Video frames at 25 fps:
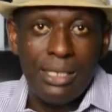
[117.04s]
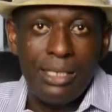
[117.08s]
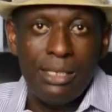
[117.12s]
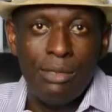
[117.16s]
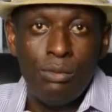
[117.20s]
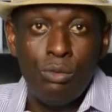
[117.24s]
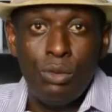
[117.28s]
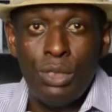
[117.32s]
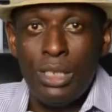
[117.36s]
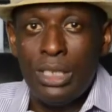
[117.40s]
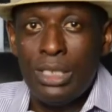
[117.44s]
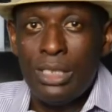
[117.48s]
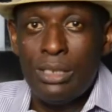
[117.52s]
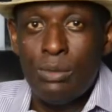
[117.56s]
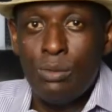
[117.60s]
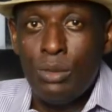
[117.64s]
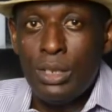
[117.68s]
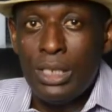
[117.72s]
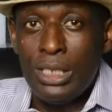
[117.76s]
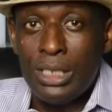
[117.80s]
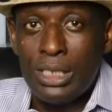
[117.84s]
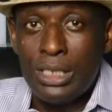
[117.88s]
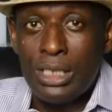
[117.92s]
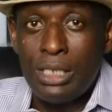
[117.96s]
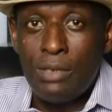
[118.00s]
with
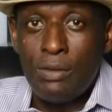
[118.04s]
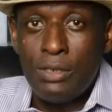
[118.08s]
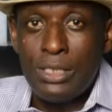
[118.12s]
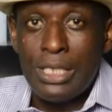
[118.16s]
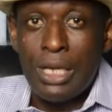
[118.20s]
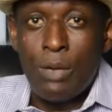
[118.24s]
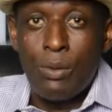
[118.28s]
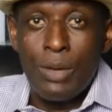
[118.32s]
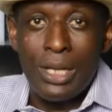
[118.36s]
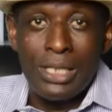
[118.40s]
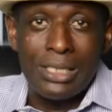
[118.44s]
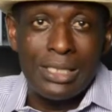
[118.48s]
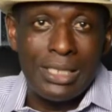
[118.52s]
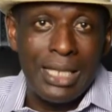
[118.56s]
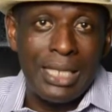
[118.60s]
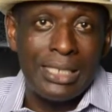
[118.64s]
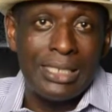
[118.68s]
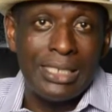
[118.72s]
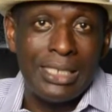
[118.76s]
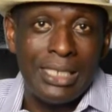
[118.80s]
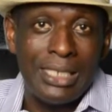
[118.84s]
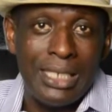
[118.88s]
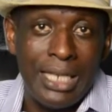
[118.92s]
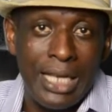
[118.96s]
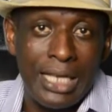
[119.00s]
the series that we are
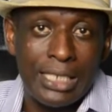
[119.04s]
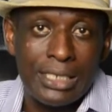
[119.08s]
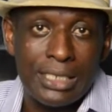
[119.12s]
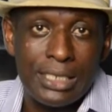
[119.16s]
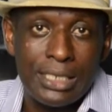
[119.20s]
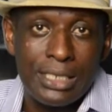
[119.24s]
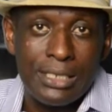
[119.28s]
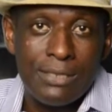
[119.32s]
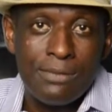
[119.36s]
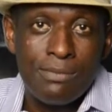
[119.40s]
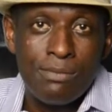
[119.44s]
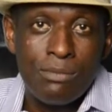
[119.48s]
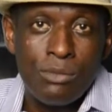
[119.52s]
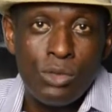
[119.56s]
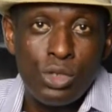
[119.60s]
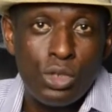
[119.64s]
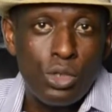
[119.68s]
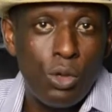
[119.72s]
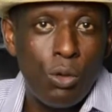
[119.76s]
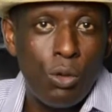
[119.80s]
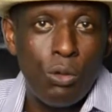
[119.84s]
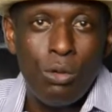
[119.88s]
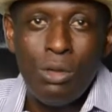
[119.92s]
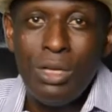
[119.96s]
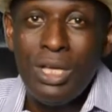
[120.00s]
starting next.
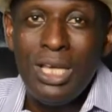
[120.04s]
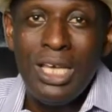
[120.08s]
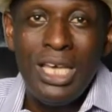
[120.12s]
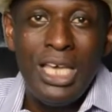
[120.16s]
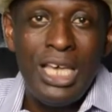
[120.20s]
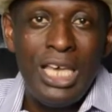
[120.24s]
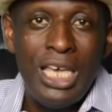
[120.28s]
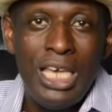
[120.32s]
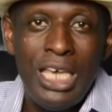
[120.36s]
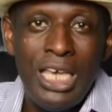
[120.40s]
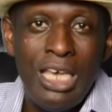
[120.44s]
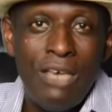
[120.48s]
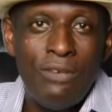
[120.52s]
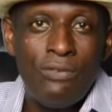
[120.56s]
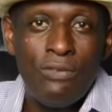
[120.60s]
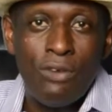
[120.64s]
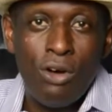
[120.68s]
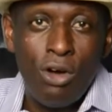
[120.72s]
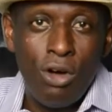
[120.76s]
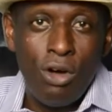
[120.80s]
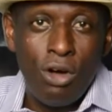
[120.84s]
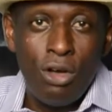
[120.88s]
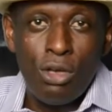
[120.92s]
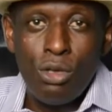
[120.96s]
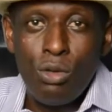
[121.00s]
So, if
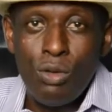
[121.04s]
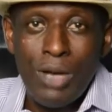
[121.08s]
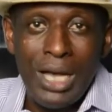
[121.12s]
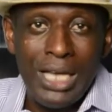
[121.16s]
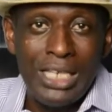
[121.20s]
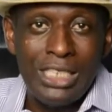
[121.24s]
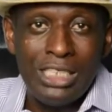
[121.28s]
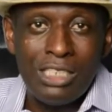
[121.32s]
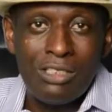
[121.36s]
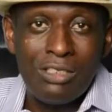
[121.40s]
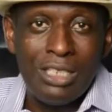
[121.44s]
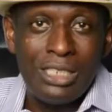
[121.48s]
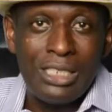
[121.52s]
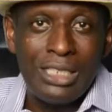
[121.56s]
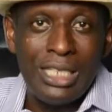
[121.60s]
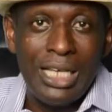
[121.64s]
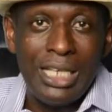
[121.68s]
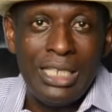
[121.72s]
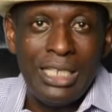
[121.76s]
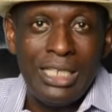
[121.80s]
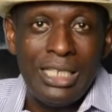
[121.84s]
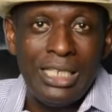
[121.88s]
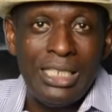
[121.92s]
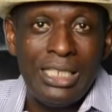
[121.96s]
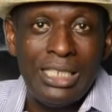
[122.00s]
all you are
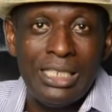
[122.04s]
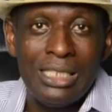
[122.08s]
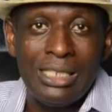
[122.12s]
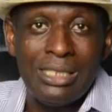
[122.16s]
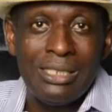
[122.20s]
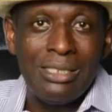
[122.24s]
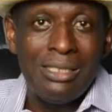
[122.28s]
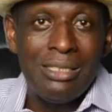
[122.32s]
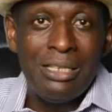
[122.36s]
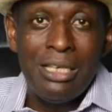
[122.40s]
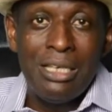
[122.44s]
interested in is